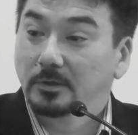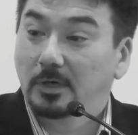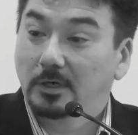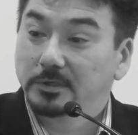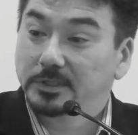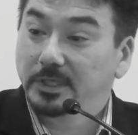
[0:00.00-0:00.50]

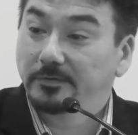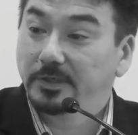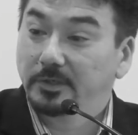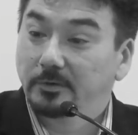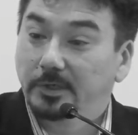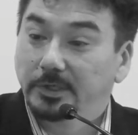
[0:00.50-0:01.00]
our
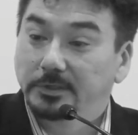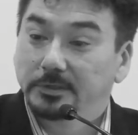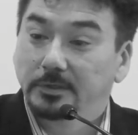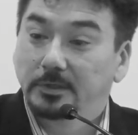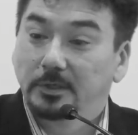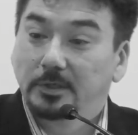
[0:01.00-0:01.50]
saving grace
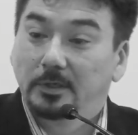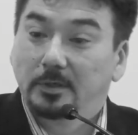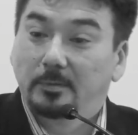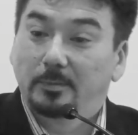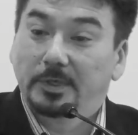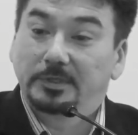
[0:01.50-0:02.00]

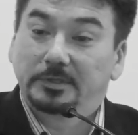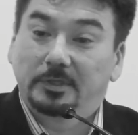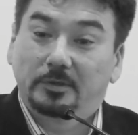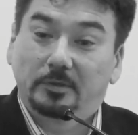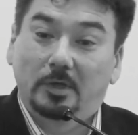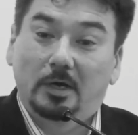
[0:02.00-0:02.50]
based
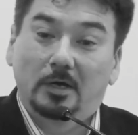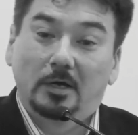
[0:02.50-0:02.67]
on